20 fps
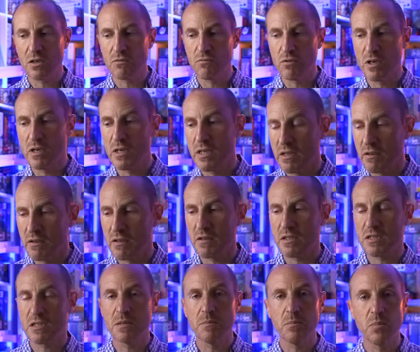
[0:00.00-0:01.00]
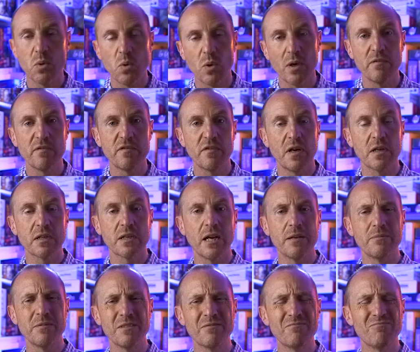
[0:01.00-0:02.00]
a really simple and fun
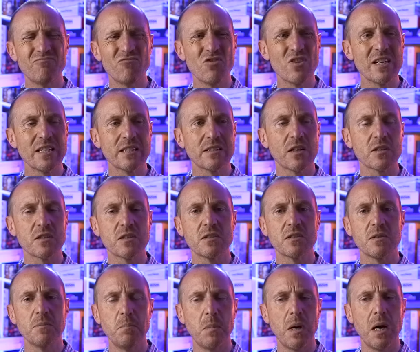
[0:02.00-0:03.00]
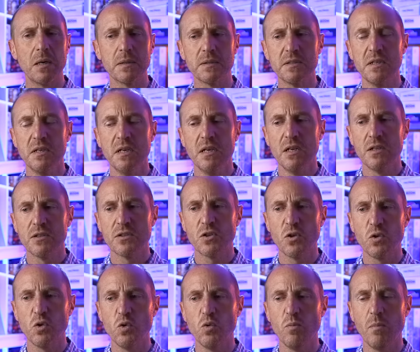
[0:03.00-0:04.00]
game that really doesn't demand
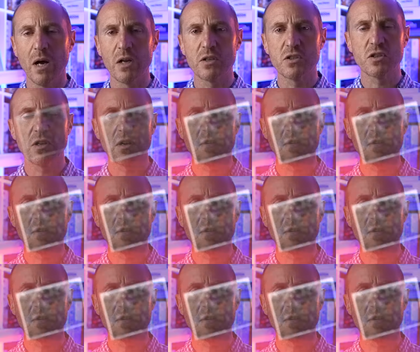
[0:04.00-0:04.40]
too much